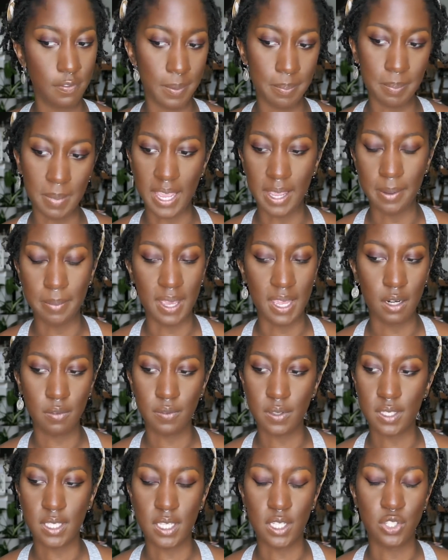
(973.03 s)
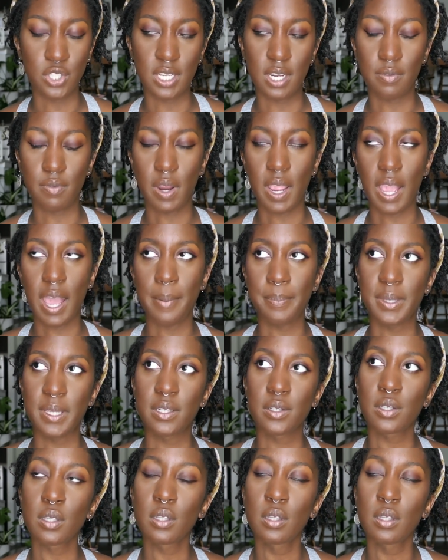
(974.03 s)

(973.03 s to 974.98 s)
my manifestation never happened?